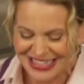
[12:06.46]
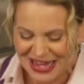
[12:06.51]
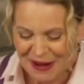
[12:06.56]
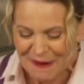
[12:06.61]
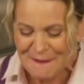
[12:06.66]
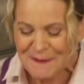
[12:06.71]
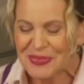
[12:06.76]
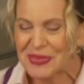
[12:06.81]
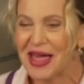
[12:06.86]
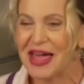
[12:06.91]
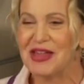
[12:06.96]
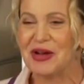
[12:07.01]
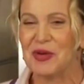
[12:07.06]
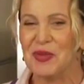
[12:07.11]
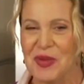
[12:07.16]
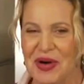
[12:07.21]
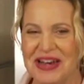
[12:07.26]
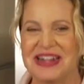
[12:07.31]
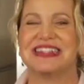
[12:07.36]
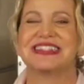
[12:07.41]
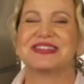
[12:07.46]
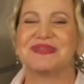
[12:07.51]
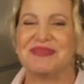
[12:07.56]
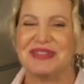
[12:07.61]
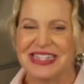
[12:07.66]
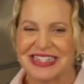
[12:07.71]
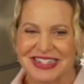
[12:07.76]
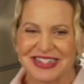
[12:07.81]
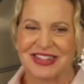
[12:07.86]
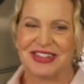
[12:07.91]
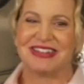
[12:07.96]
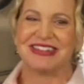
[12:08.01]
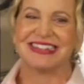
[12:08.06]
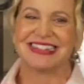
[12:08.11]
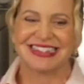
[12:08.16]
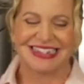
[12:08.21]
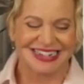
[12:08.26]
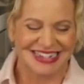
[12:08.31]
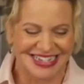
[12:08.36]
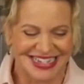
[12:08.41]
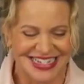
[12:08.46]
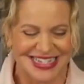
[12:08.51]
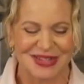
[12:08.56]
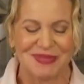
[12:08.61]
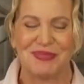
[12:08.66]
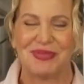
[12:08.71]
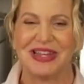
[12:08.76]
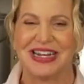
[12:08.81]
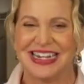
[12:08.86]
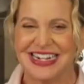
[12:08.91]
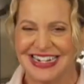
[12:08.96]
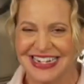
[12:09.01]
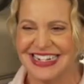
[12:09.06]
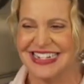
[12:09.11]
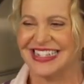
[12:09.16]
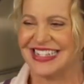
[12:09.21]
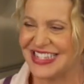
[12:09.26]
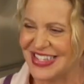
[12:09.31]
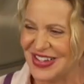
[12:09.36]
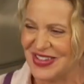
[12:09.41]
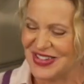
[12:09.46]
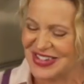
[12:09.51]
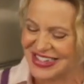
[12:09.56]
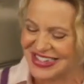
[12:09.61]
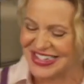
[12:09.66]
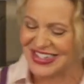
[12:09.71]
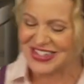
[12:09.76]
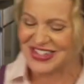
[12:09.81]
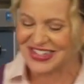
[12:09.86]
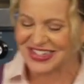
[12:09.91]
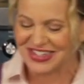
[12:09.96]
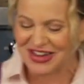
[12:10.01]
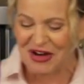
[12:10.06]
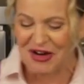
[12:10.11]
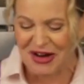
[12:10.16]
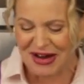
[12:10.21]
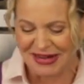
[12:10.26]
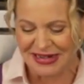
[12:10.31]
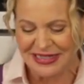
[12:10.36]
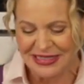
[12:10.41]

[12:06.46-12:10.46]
I don't want it to be as good as it is, but it is so delicious. All right.